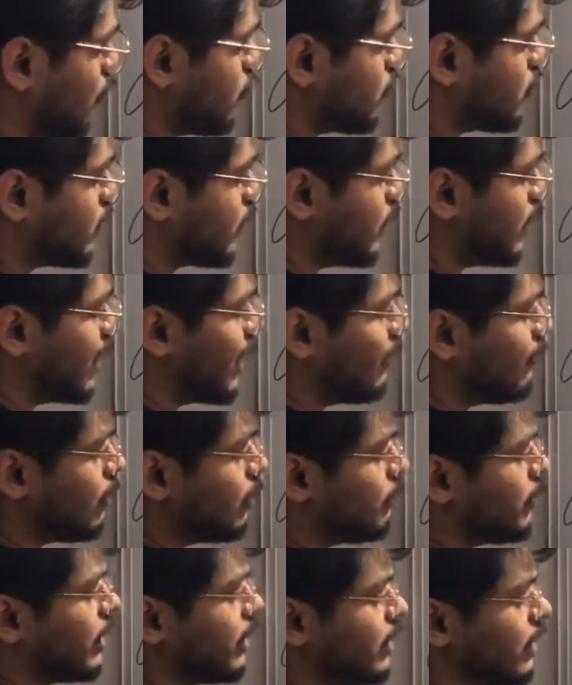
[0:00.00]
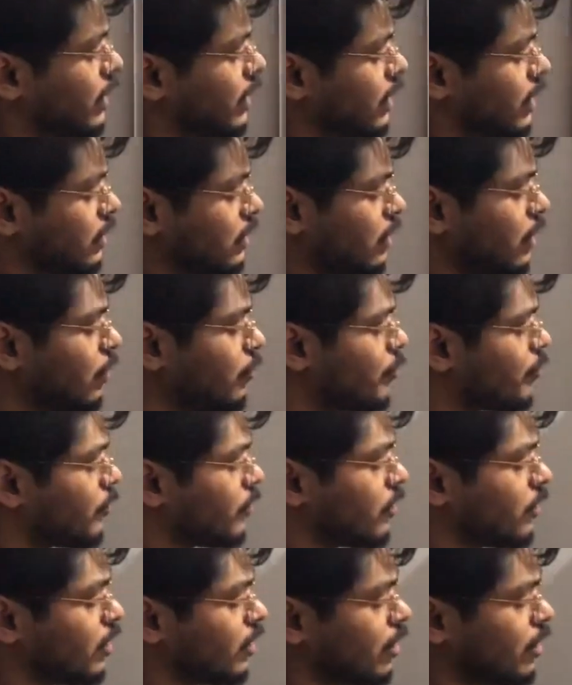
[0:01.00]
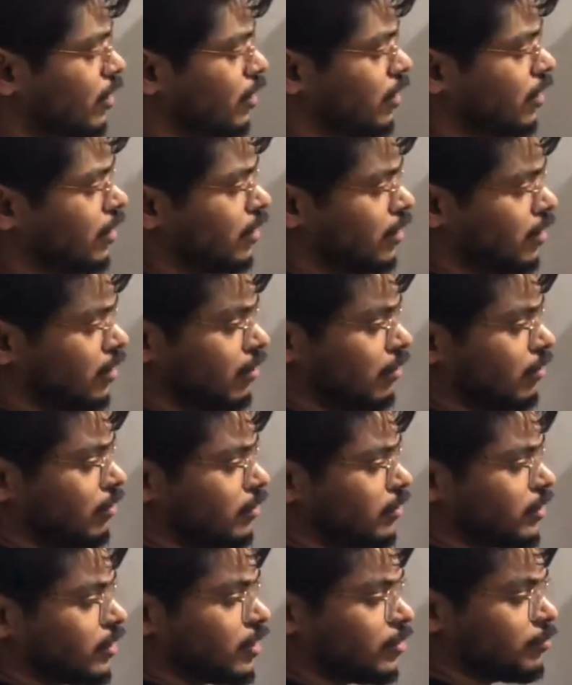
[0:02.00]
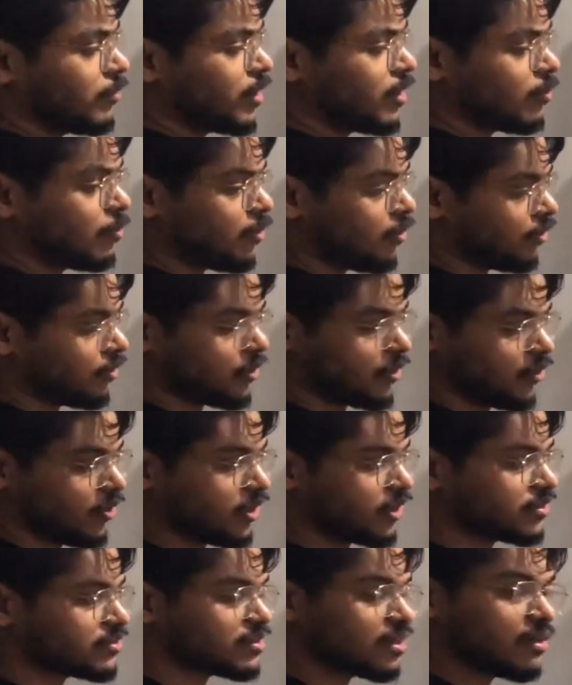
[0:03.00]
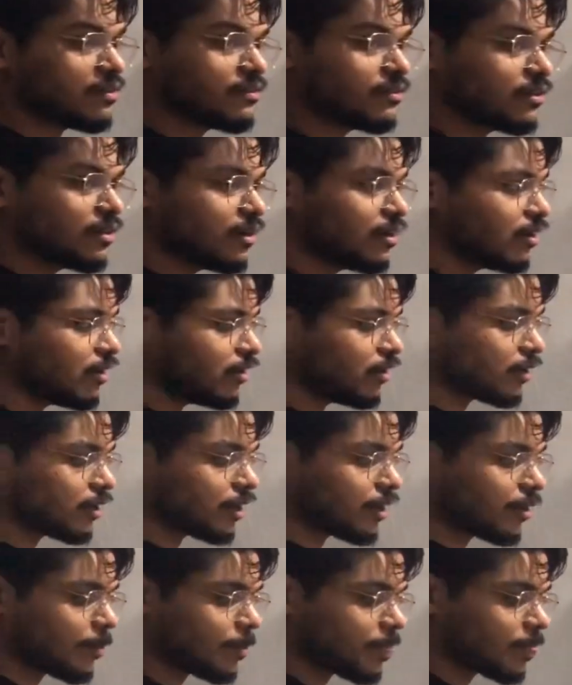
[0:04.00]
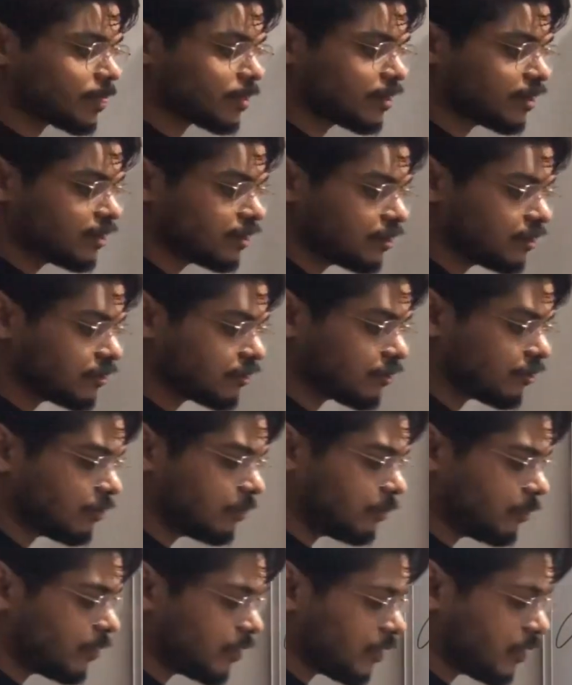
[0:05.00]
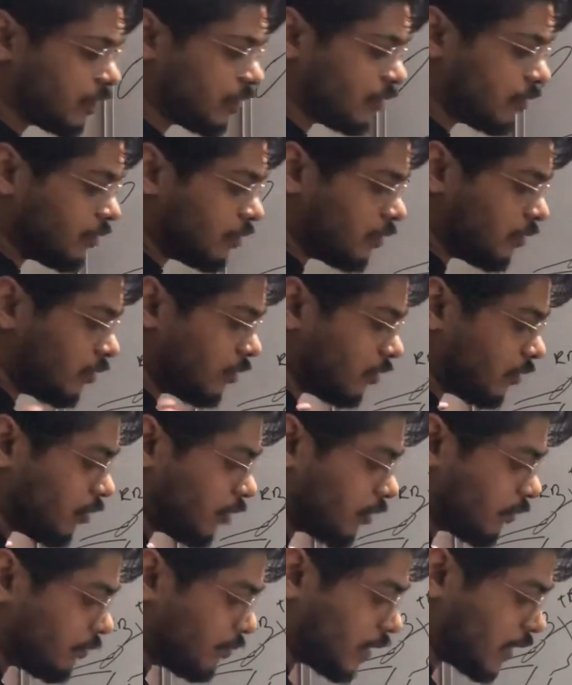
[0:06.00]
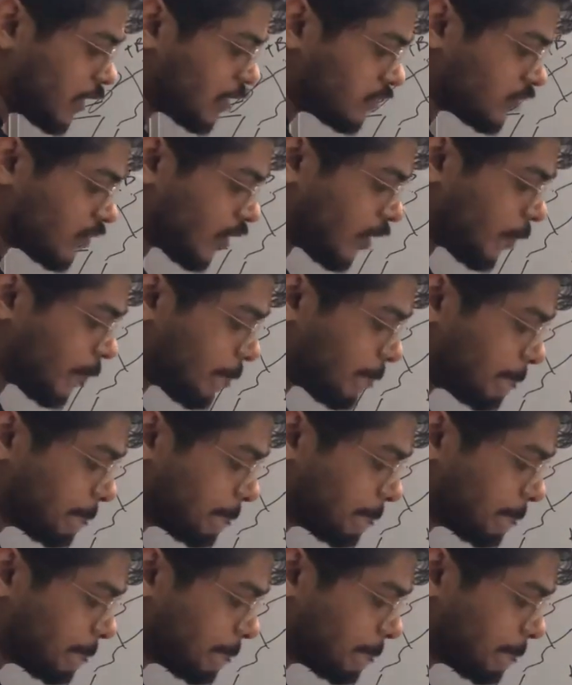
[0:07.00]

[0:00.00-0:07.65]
cilia will be ending in the terminal bronchiole itself. Okay, so or we can say,